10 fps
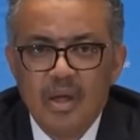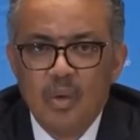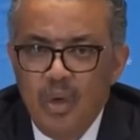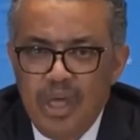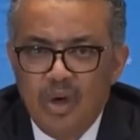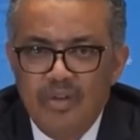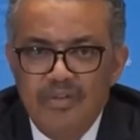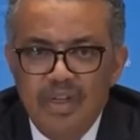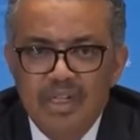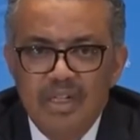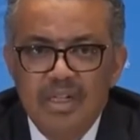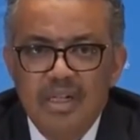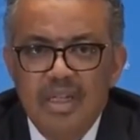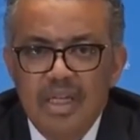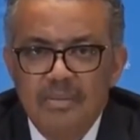We convened
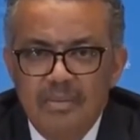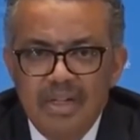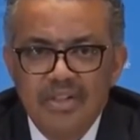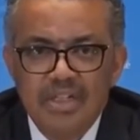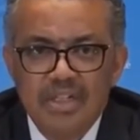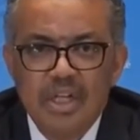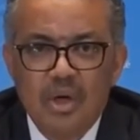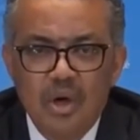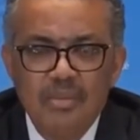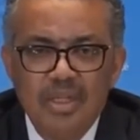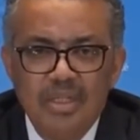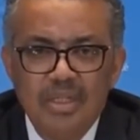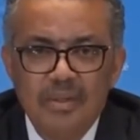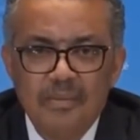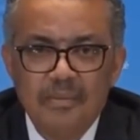the emergency
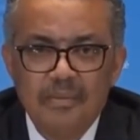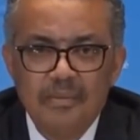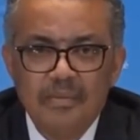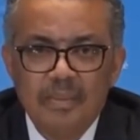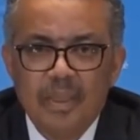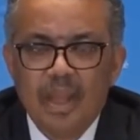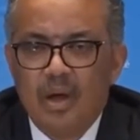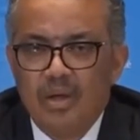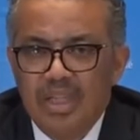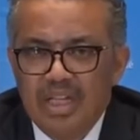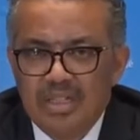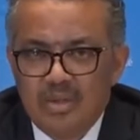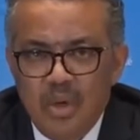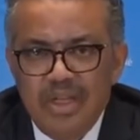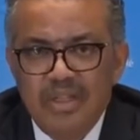committee on the
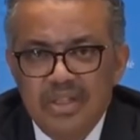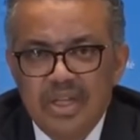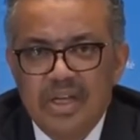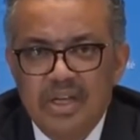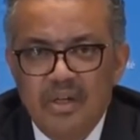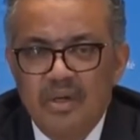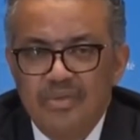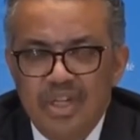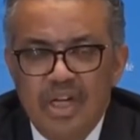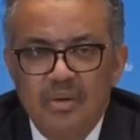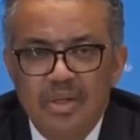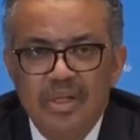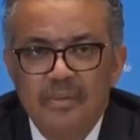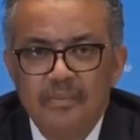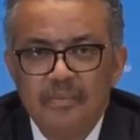22nd of
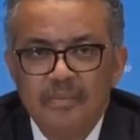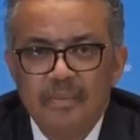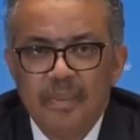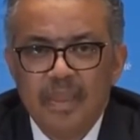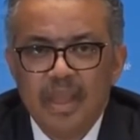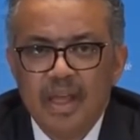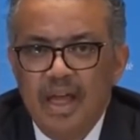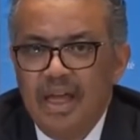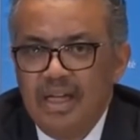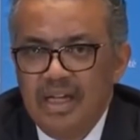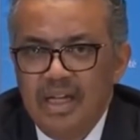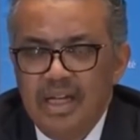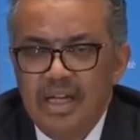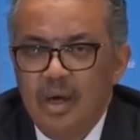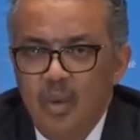January, and
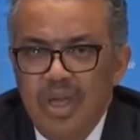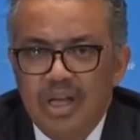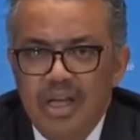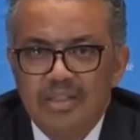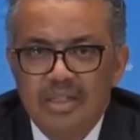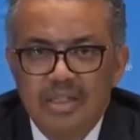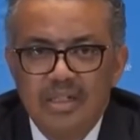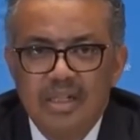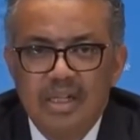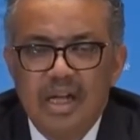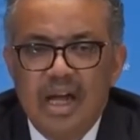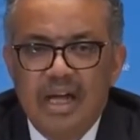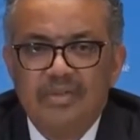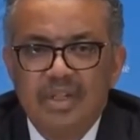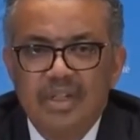again a week later,
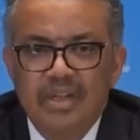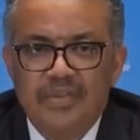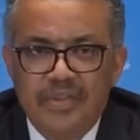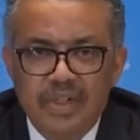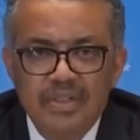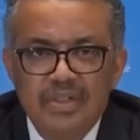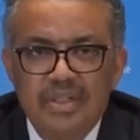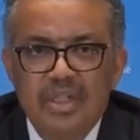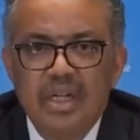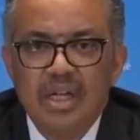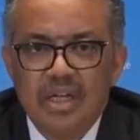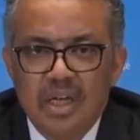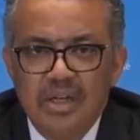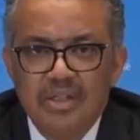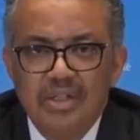after the first
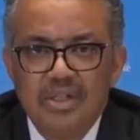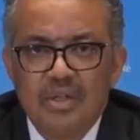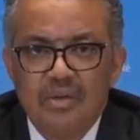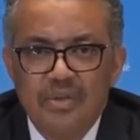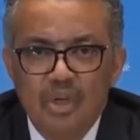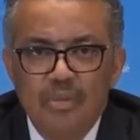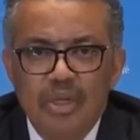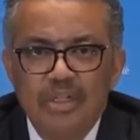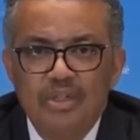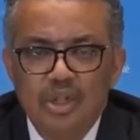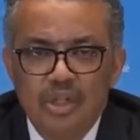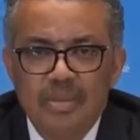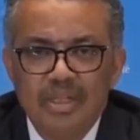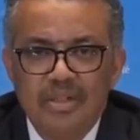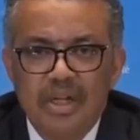cases of
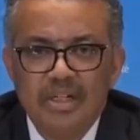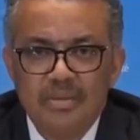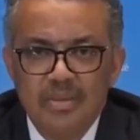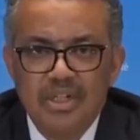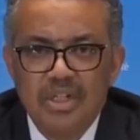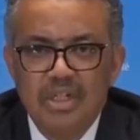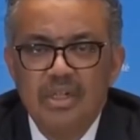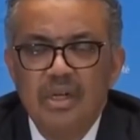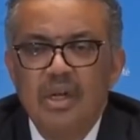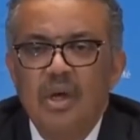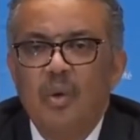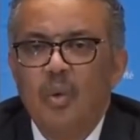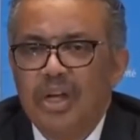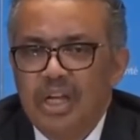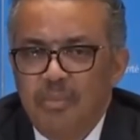human-to-human transmission
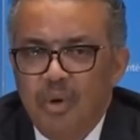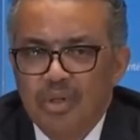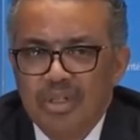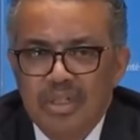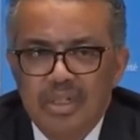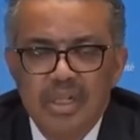were reported